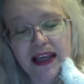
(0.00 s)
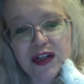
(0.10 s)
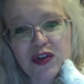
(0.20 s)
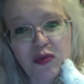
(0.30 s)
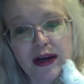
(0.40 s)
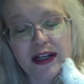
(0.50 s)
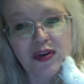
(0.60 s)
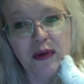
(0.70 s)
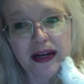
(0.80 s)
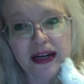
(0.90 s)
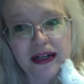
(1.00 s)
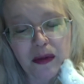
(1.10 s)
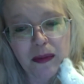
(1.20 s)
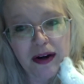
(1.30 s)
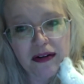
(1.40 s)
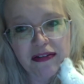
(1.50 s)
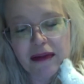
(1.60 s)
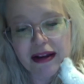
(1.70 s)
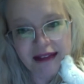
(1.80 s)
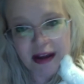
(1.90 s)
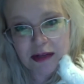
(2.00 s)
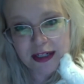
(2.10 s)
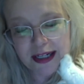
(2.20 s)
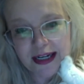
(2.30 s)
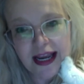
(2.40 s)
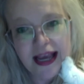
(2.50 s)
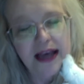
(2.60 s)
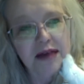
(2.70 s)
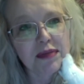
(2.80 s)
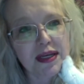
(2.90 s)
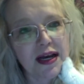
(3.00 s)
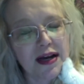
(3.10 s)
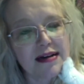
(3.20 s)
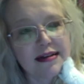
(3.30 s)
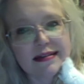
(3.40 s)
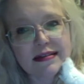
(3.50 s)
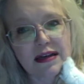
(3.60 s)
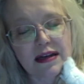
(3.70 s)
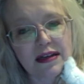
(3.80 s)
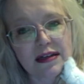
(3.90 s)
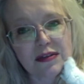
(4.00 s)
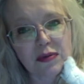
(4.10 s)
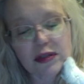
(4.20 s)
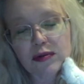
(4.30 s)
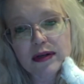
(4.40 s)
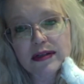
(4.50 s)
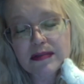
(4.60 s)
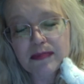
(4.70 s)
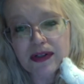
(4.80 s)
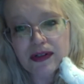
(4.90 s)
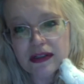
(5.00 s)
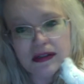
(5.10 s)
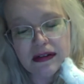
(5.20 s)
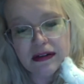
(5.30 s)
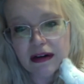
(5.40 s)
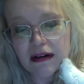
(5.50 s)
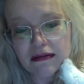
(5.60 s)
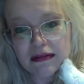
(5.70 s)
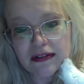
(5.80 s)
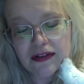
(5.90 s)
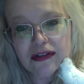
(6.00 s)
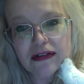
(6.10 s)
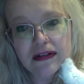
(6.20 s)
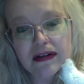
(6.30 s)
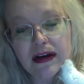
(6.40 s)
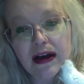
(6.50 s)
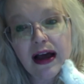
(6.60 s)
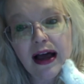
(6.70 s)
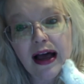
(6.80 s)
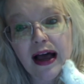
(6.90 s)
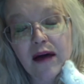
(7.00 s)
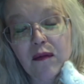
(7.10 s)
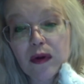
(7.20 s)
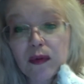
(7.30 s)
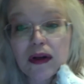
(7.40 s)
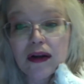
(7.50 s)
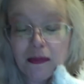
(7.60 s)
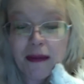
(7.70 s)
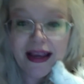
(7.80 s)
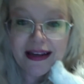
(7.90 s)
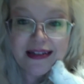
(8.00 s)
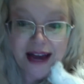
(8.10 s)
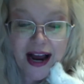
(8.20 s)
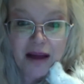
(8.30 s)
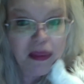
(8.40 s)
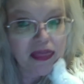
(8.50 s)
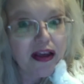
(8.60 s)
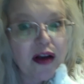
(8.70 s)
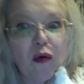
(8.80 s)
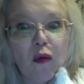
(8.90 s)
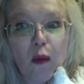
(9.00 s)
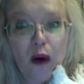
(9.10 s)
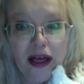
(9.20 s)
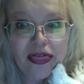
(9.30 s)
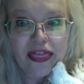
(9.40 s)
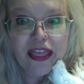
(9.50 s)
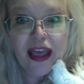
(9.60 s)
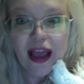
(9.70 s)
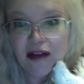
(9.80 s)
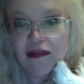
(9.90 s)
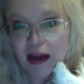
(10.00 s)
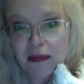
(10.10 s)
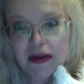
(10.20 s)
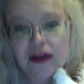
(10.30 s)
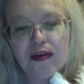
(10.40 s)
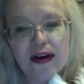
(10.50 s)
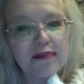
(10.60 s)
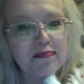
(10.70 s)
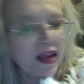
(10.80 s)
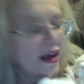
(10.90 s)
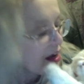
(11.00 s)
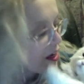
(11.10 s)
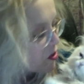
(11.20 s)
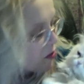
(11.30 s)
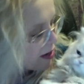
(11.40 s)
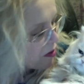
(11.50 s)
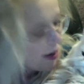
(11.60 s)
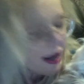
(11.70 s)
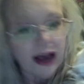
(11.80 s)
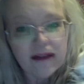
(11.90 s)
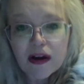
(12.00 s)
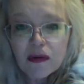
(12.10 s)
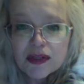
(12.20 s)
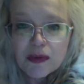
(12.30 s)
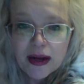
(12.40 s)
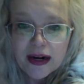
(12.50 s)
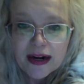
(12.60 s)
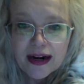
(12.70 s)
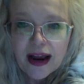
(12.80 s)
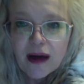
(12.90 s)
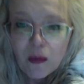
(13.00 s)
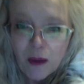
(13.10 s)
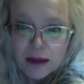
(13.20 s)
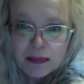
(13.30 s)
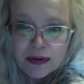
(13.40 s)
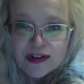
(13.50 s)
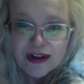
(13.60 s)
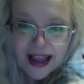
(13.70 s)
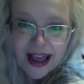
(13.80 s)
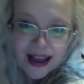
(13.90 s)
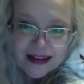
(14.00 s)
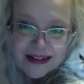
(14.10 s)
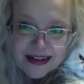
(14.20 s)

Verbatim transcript: 2020 a little better for my family, because 2020 has been just, you know, we will look back in time and think, what the F happened, right? So anyway, I've always wanted a white Persian cat,